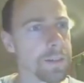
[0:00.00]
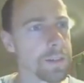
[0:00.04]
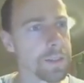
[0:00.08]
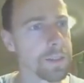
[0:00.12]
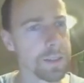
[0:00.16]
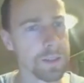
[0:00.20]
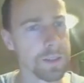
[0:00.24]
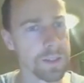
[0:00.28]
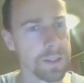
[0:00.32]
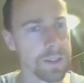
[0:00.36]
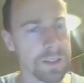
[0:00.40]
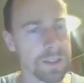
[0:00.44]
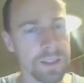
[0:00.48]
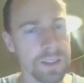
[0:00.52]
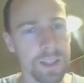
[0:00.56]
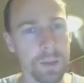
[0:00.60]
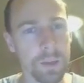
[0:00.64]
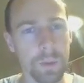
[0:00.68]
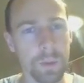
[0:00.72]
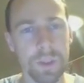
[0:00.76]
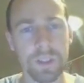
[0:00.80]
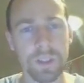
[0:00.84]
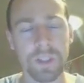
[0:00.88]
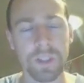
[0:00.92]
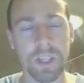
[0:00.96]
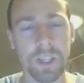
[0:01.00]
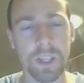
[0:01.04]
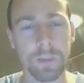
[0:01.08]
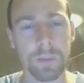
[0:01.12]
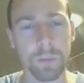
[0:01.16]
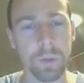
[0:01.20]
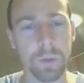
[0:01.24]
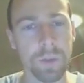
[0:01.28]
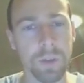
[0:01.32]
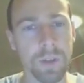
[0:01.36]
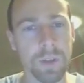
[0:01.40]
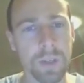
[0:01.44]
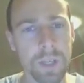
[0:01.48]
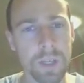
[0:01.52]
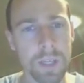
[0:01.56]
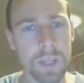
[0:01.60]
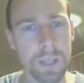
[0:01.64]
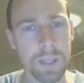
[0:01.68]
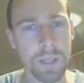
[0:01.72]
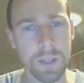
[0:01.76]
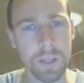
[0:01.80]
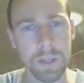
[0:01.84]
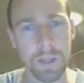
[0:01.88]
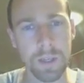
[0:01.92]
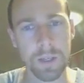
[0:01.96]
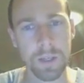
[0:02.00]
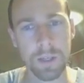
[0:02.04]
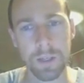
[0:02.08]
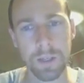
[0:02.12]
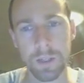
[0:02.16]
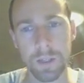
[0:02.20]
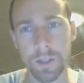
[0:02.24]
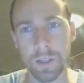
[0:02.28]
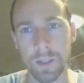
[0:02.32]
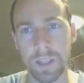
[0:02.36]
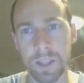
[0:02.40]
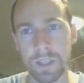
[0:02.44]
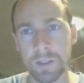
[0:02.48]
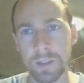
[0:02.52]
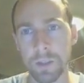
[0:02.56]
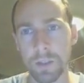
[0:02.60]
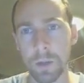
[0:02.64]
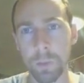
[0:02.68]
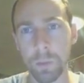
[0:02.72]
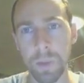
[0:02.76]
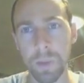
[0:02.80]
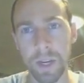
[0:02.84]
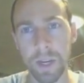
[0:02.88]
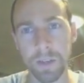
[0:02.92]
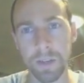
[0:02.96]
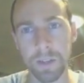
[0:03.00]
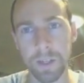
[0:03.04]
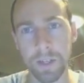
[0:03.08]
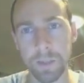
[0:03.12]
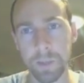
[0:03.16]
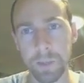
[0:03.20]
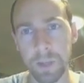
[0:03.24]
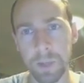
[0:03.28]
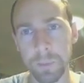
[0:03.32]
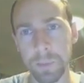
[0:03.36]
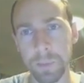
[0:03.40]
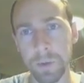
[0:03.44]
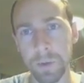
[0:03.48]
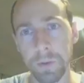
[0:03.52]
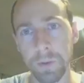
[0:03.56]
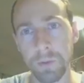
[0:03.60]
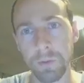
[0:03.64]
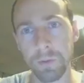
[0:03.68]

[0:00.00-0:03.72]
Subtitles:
because you can see that with the checkerboard. So that's a cool background. I'm going to